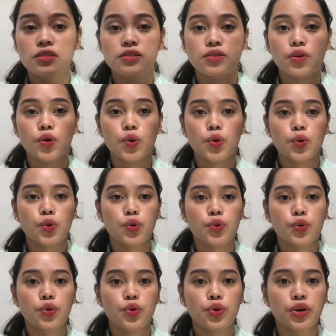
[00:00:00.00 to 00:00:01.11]
So,
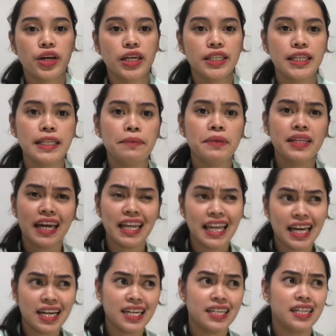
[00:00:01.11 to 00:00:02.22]
hindi naman
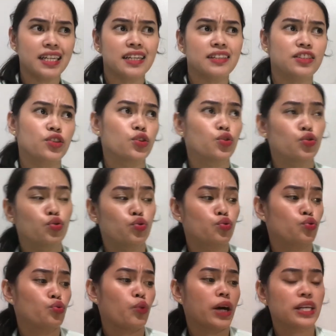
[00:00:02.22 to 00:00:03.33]
kailangan na
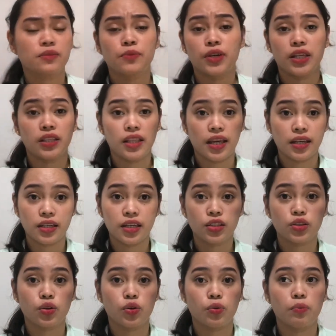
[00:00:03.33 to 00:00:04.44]
twice mo i-take
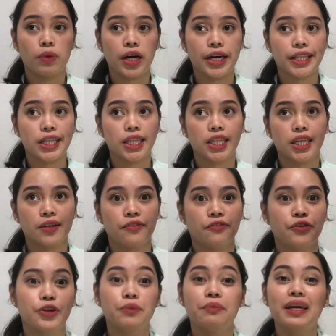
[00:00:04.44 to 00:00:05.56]
ito, but
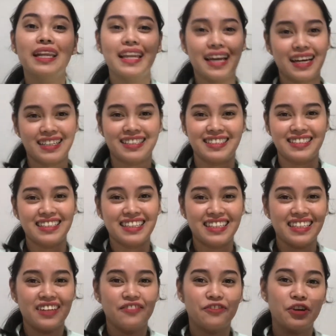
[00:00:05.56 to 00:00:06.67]
for me lang.
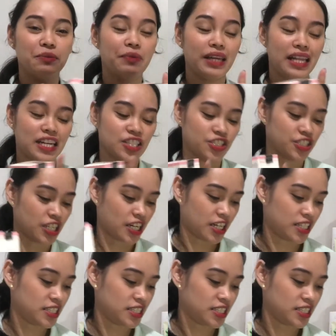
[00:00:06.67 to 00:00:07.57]
For me lang siya.